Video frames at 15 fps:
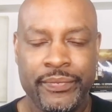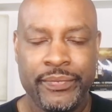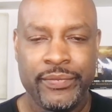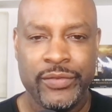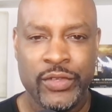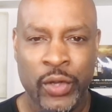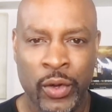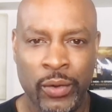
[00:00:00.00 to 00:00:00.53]

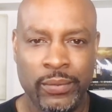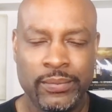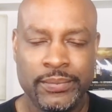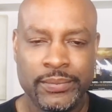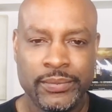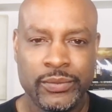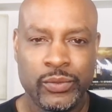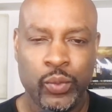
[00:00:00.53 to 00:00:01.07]
So,
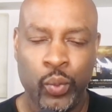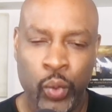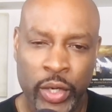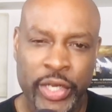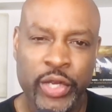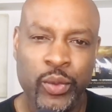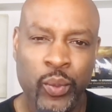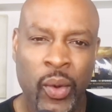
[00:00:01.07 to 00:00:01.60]
what
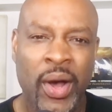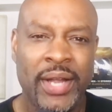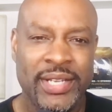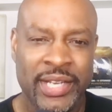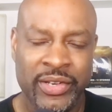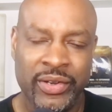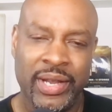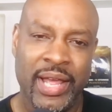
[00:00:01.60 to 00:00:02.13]
do you want
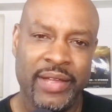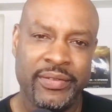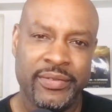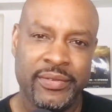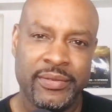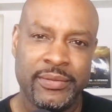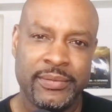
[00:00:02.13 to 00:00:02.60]
in your life?